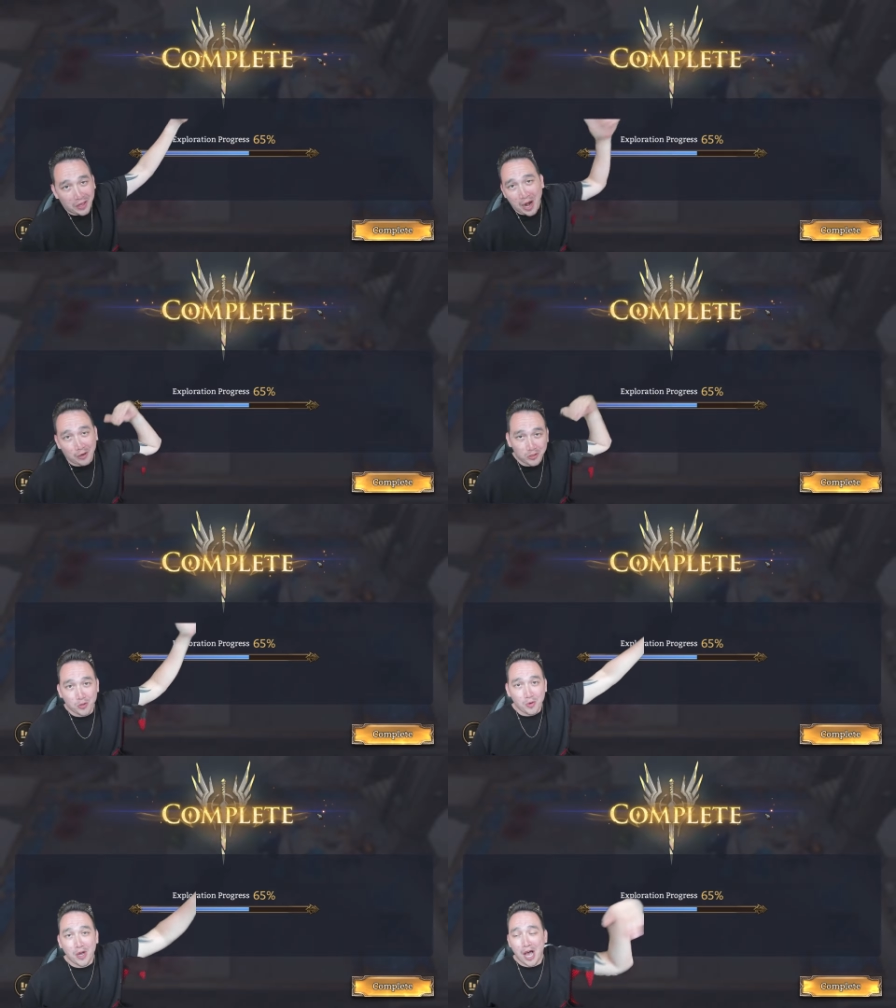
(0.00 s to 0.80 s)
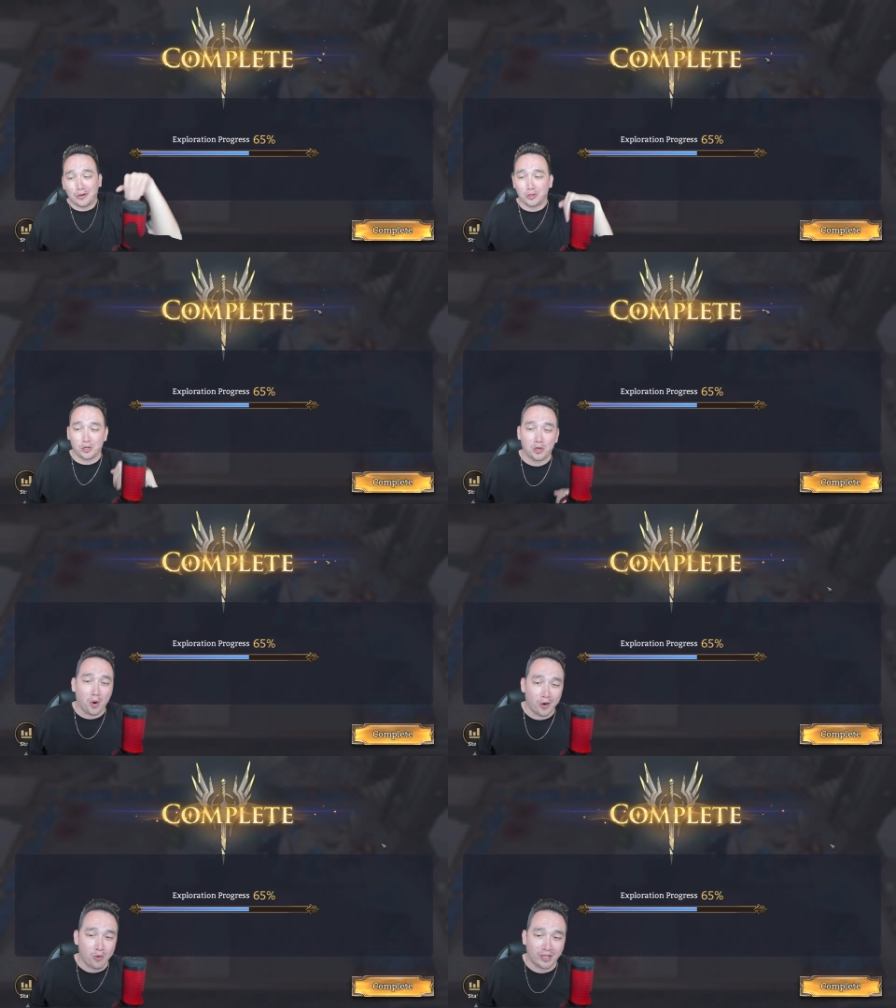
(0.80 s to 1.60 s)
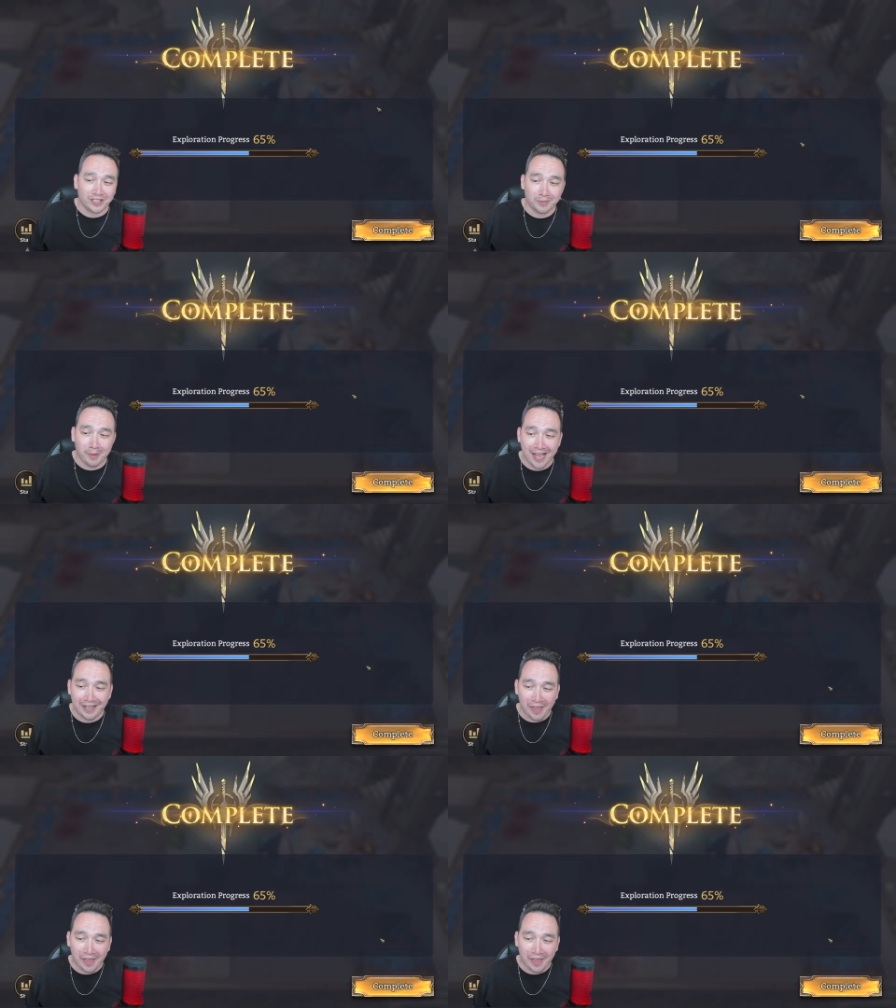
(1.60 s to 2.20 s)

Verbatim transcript: then I'll do I'll do the Torodor display,